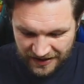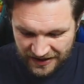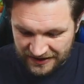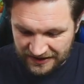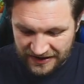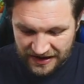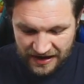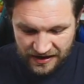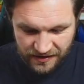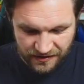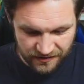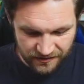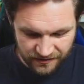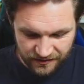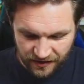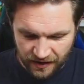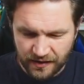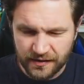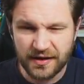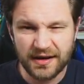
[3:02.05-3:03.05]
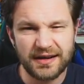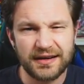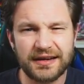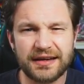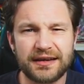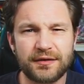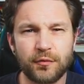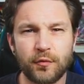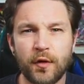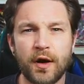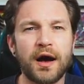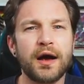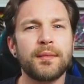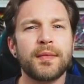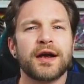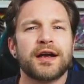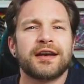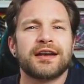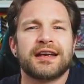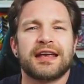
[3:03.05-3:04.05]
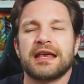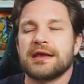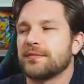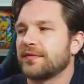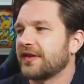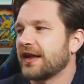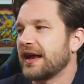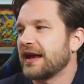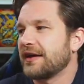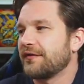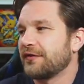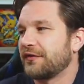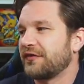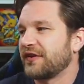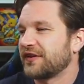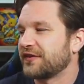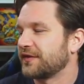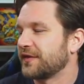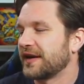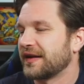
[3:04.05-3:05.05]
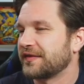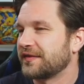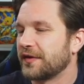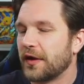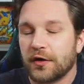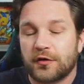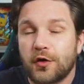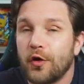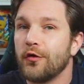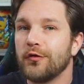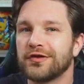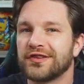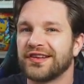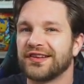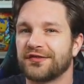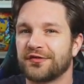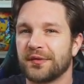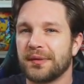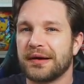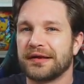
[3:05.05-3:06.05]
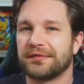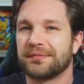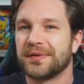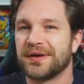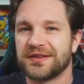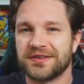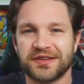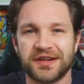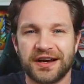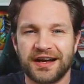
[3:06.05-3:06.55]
Again, why am I gonna keep saying everything's from Expedition? Of course it's from Expedition.